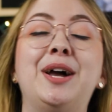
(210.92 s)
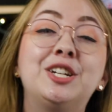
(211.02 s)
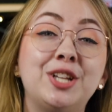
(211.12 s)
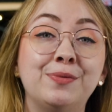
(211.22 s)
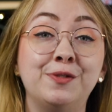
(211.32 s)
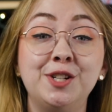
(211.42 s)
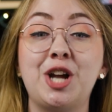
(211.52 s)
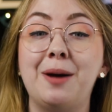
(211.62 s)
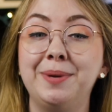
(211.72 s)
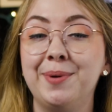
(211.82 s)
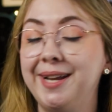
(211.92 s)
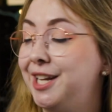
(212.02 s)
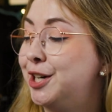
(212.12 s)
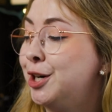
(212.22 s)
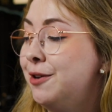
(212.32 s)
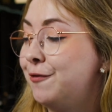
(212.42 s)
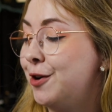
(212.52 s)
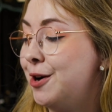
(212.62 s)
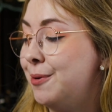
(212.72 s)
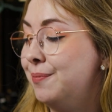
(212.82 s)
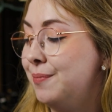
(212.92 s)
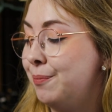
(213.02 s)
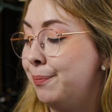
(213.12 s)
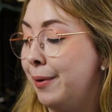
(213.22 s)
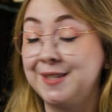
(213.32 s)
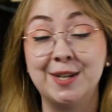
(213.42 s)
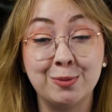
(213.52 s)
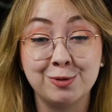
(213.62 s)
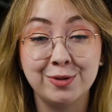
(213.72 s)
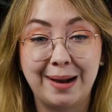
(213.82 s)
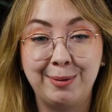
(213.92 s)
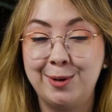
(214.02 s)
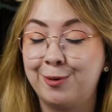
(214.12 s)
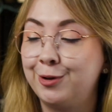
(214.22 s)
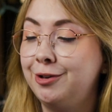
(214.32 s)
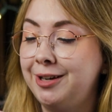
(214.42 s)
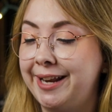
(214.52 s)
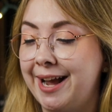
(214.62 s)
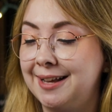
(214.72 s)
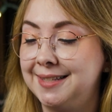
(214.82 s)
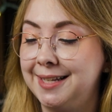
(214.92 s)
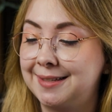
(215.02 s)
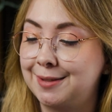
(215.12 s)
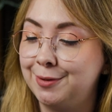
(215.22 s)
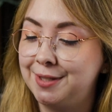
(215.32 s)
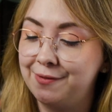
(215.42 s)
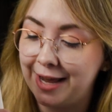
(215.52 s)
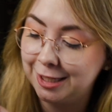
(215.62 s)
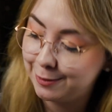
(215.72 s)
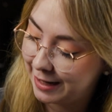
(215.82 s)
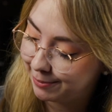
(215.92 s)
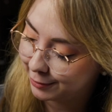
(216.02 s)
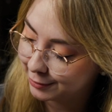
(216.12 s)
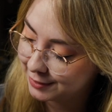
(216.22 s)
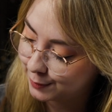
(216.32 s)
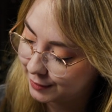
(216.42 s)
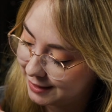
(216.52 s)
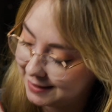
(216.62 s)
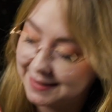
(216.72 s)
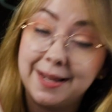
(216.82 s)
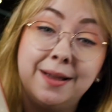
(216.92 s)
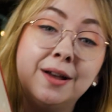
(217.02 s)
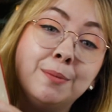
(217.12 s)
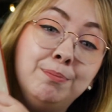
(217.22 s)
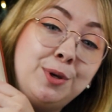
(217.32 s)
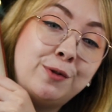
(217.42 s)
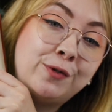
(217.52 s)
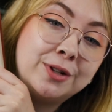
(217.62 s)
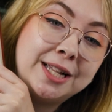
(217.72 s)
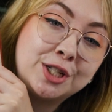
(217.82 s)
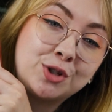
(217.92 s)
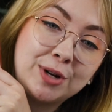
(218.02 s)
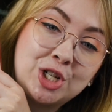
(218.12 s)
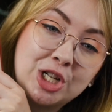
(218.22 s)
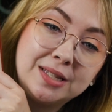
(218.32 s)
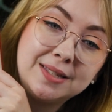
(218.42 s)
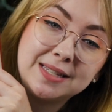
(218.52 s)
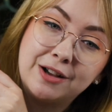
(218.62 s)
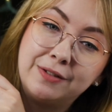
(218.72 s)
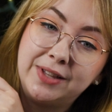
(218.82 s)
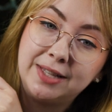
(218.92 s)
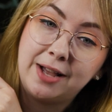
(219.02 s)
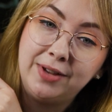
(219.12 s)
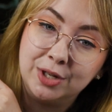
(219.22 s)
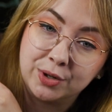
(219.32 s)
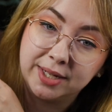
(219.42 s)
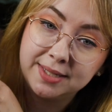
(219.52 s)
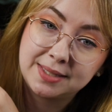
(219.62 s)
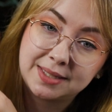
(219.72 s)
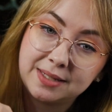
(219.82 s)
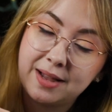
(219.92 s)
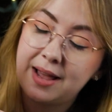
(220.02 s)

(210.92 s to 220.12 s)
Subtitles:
I actually have a finished copy right here from Barnes & Noble that I pre-ordered. It has exclusive end papers with these beautiful illustrations of the love interests.